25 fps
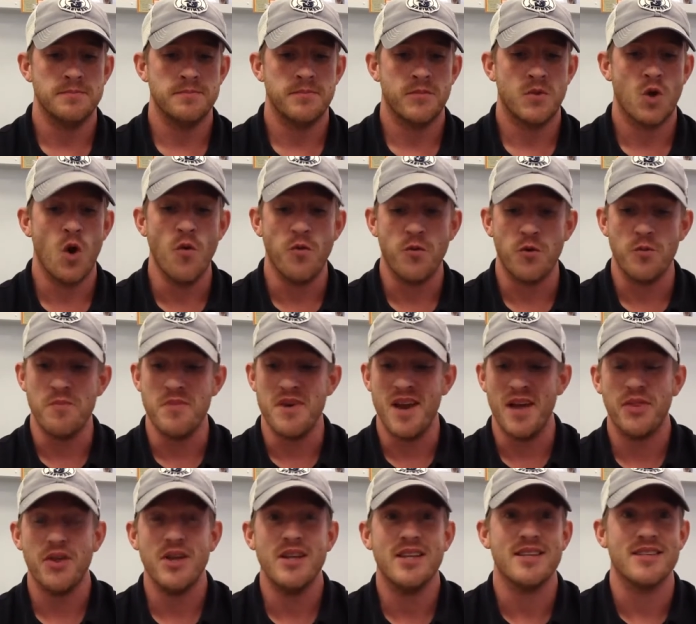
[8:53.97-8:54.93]
go from
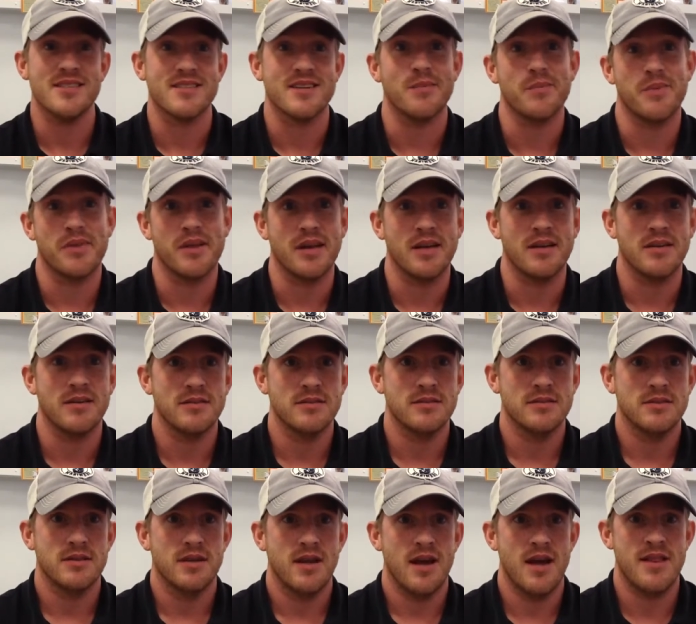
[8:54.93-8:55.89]
nothing to something,
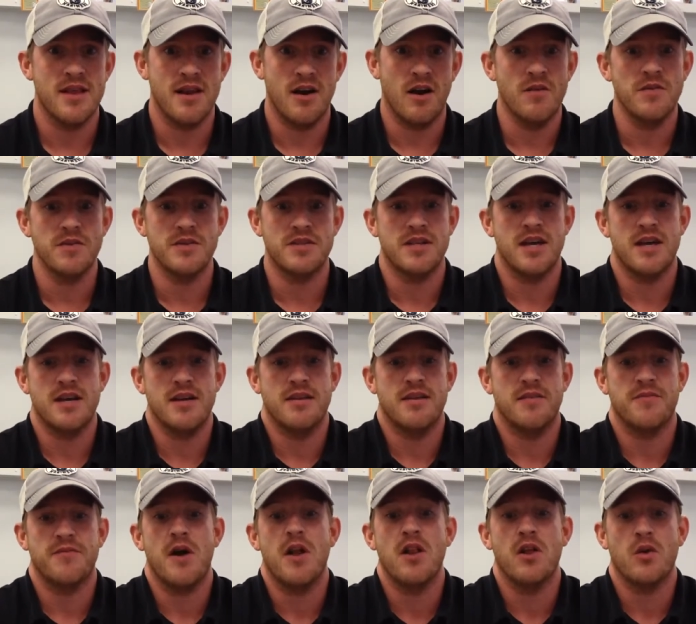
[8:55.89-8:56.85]
and then all of a sudden
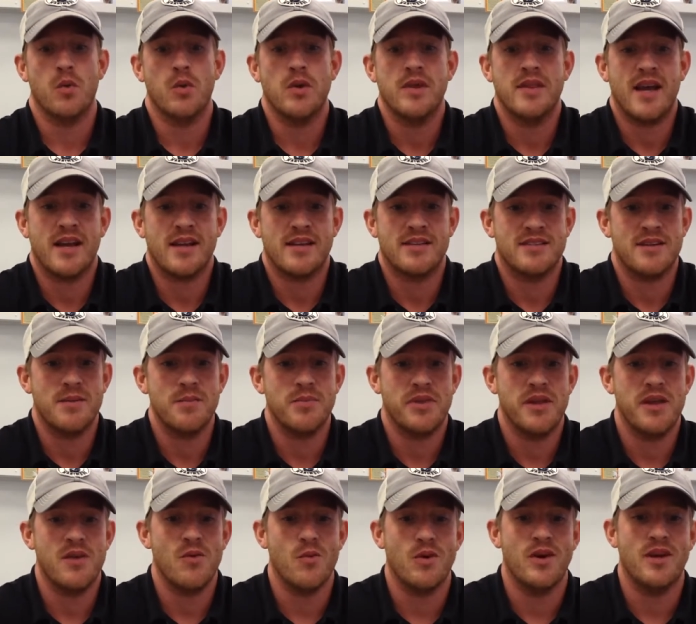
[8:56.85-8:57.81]
the following week that
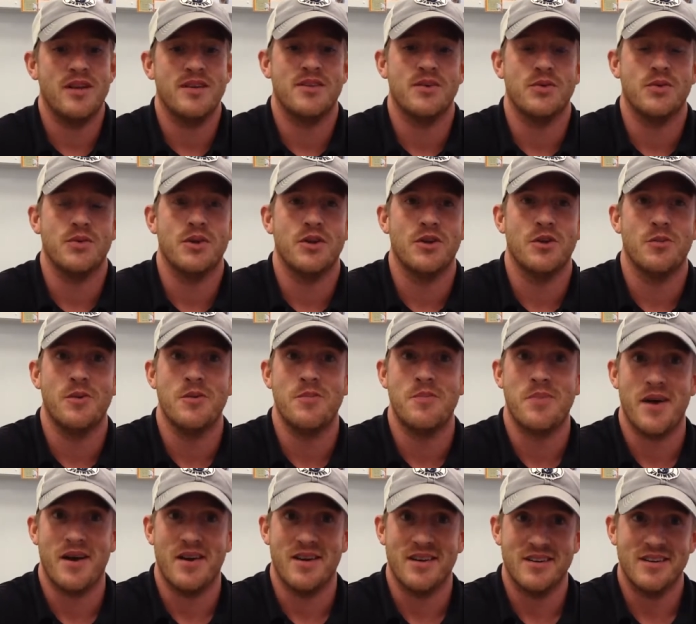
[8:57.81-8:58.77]
something went into a little bit
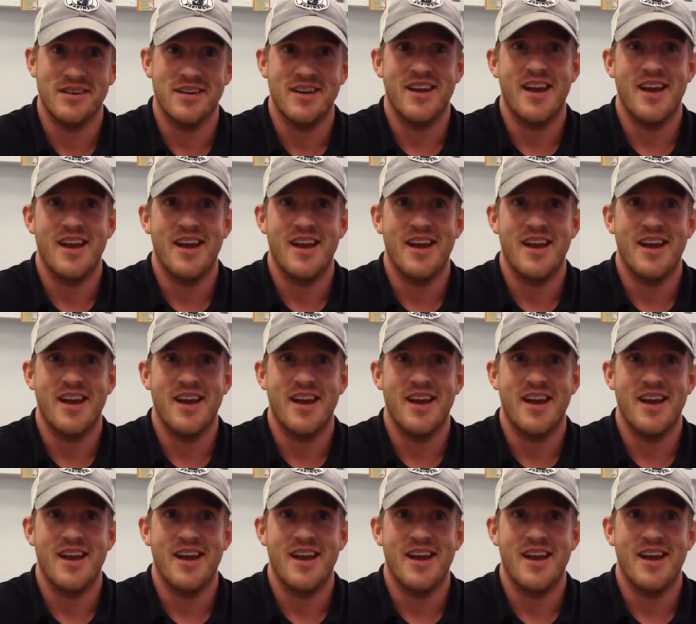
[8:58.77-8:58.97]
better,